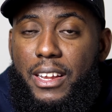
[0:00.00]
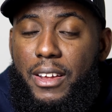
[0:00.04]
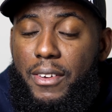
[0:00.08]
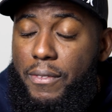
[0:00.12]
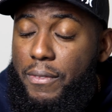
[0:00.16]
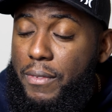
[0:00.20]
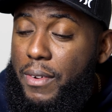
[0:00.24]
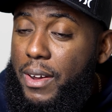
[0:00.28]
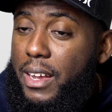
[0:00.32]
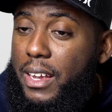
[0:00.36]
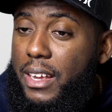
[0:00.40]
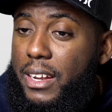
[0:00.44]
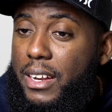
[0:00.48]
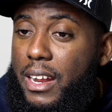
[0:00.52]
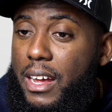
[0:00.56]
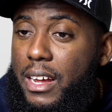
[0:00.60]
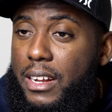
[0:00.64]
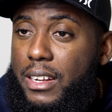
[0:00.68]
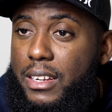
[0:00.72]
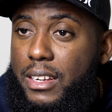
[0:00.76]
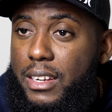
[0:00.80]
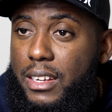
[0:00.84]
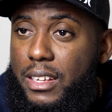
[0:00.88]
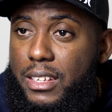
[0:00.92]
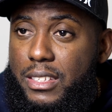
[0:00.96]
you find
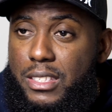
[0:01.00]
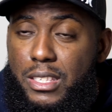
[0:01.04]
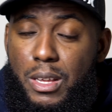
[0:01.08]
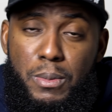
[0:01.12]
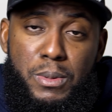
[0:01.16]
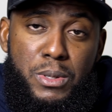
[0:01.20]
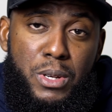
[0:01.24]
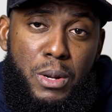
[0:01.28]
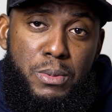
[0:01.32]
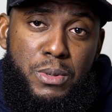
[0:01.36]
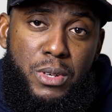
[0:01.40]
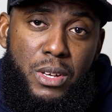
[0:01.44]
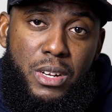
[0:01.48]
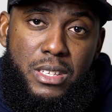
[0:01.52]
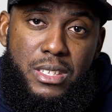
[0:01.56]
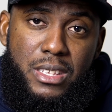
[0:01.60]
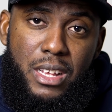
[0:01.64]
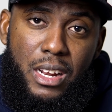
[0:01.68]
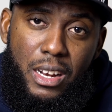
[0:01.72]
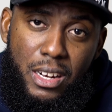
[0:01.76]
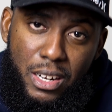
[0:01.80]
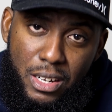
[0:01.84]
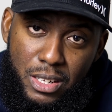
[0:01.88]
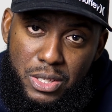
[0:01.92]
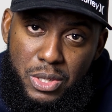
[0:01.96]
that the subscription is a
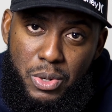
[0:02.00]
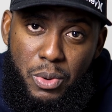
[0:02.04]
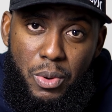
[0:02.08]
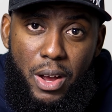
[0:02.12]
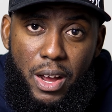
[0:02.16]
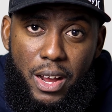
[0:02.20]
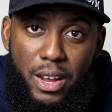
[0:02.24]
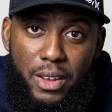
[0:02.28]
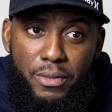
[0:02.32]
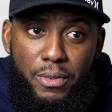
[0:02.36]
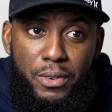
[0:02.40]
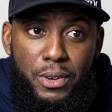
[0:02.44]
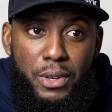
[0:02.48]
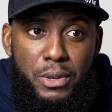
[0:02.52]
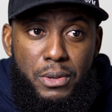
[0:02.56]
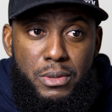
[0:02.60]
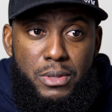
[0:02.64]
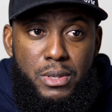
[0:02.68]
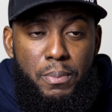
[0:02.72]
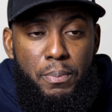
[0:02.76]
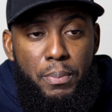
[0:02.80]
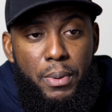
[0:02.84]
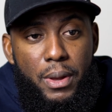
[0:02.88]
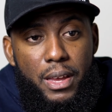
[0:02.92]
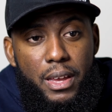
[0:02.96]
little too high for you
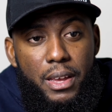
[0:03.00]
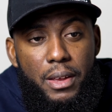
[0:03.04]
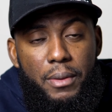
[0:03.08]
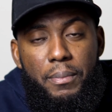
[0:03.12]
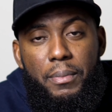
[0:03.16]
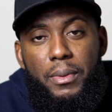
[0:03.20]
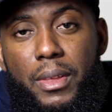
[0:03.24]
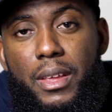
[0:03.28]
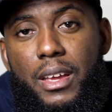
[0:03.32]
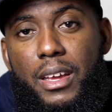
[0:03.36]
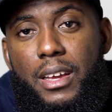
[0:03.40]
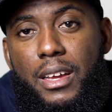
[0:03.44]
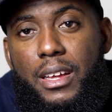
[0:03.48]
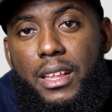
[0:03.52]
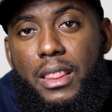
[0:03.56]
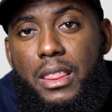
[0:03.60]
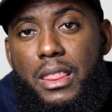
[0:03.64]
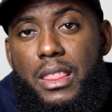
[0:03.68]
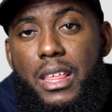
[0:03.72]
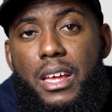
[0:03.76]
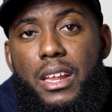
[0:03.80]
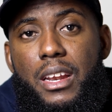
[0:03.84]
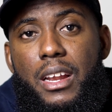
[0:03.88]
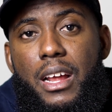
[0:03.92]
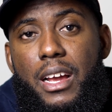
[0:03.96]
to pay,
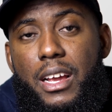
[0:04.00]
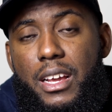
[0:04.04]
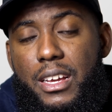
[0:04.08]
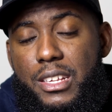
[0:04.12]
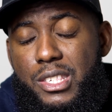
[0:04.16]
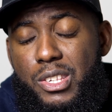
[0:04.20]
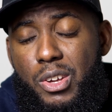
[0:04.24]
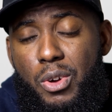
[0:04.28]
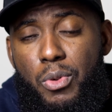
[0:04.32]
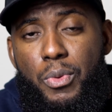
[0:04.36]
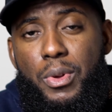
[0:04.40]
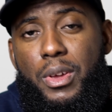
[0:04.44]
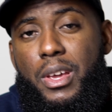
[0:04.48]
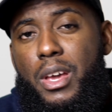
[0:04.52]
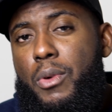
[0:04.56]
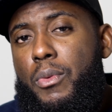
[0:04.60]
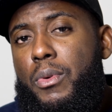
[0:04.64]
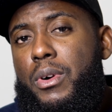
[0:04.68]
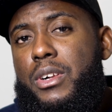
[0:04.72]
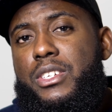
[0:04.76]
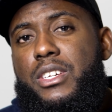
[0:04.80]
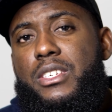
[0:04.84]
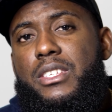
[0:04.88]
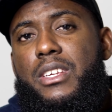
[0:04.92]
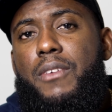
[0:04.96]
then I guess your weekend
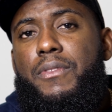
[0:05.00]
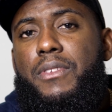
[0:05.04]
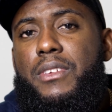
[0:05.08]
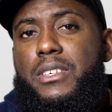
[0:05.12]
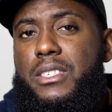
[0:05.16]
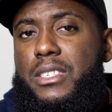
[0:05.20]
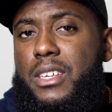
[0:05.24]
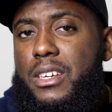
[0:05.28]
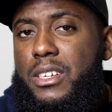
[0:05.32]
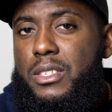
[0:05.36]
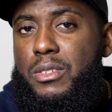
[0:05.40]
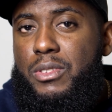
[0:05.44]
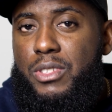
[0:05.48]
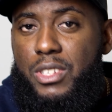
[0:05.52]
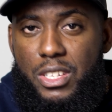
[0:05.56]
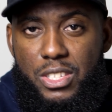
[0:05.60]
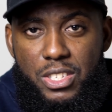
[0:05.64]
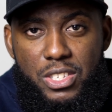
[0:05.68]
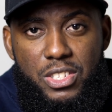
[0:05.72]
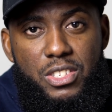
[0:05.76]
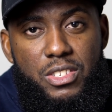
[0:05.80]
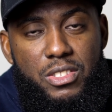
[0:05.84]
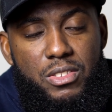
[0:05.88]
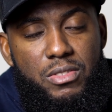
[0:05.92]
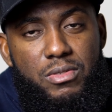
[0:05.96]
will just have to stick to
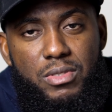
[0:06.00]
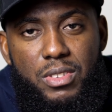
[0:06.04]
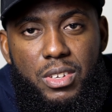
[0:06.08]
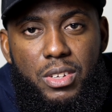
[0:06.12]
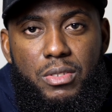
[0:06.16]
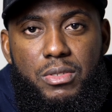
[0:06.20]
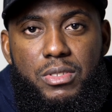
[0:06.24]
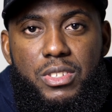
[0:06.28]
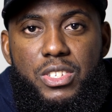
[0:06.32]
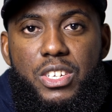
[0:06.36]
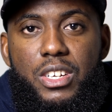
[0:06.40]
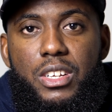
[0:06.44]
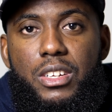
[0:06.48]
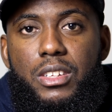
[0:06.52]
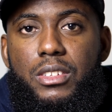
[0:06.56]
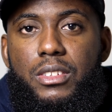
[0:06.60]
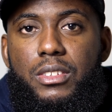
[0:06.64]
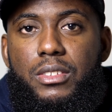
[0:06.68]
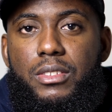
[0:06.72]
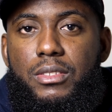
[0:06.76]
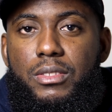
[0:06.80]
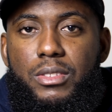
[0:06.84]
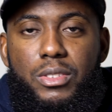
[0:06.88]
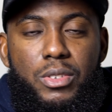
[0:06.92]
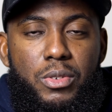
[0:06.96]
just, chill.
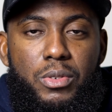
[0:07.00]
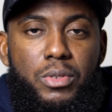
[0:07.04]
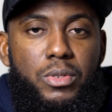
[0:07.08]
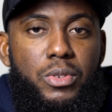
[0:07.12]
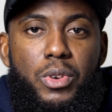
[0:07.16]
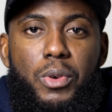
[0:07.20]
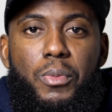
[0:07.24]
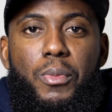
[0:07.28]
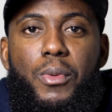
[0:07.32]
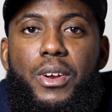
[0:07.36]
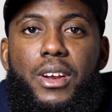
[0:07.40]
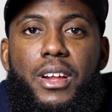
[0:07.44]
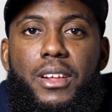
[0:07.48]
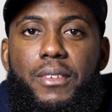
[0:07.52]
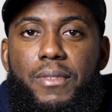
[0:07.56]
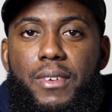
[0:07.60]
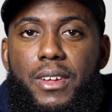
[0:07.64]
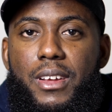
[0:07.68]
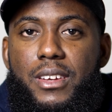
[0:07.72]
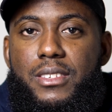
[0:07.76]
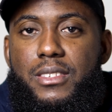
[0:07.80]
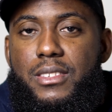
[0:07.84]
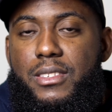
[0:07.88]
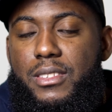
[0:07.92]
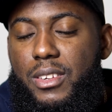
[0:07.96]
No more
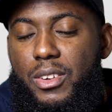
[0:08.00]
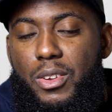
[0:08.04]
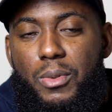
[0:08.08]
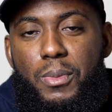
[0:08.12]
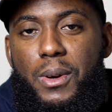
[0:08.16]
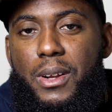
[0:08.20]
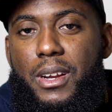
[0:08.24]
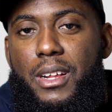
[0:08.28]
Netflix. No more